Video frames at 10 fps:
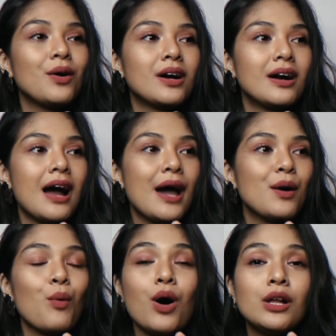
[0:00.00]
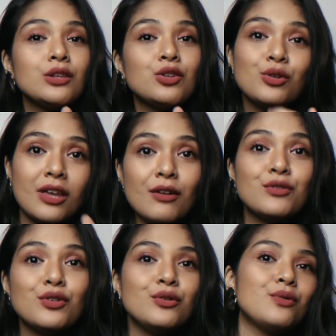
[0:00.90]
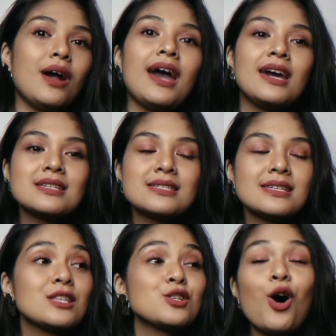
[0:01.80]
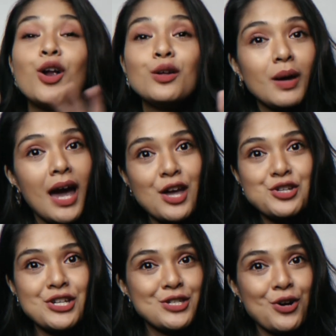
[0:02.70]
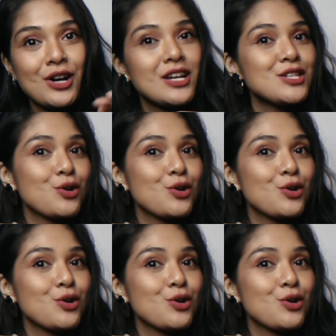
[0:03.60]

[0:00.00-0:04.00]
or I want to give to you guys, it's all on my IG story.